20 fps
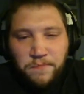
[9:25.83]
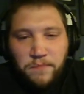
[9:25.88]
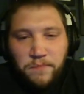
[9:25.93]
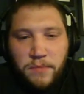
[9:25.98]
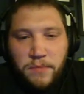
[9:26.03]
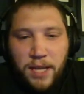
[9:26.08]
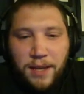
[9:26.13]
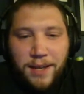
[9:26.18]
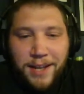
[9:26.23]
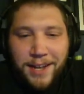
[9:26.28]

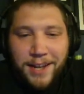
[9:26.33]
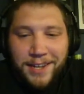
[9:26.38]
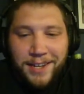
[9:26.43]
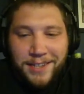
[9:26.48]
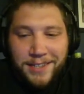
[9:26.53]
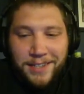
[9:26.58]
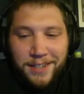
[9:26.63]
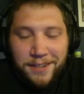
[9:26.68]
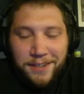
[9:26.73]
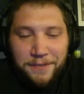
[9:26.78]

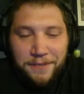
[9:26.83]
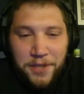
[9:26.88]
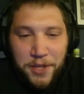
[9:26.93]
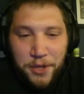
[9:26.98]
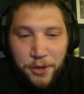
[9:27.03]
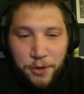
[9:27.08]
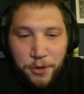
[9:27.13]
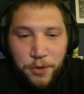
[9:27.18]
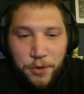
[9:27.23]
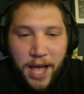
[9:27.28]
if
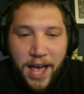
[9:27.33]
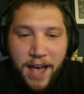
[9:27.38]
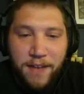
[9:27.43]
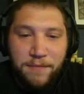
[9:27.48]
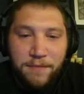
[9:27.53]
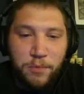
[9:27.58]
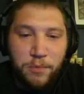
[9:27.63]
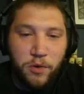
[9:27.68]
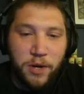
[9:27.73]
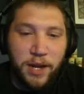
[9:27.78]
you
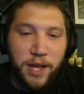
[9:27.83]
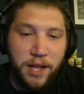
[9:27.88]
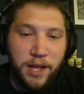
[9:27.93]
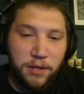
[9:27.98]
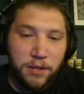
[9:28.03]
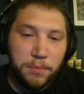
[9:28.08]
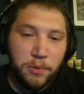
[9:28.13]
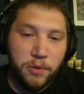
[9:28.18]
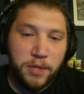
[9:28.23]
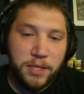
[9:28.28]
have more
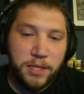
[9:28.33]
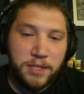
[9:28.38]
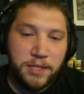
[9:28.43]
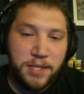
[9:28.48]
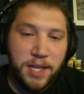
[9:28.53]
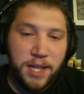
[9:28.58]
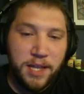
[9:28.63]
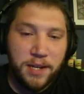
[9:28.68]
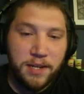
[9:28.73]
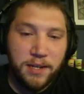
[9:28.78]
health points
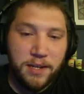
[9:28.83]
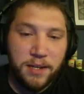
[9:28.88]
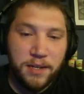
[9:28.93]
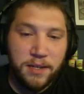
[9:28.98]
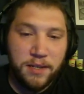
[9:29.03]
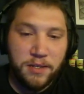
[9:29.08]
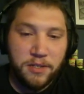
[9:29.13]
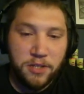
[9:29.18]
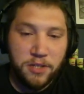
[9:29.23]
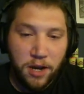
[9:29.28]
than
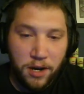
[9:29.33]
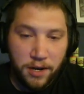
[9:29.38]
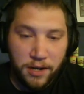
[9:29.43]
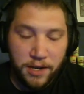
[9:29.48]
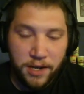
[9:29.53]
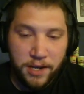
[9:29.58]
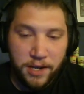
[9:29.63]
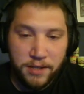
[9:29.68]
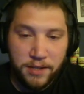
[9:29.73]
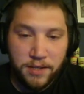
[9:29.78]
the
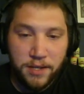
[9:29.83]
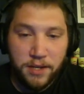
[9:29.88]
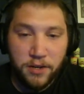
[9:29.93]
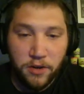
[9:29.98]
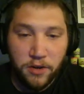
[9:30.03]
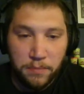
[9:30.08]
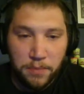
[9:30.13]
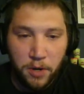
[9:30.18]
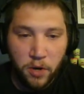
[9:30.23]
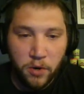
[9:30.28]
target, than
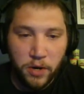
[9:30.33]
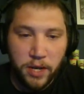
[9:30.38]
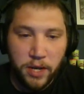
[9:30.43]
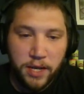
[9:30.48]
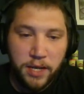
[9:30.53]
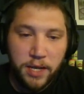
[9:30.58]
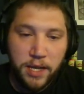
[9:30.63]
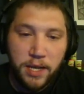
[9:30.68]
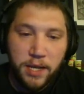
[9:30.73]
your opponent,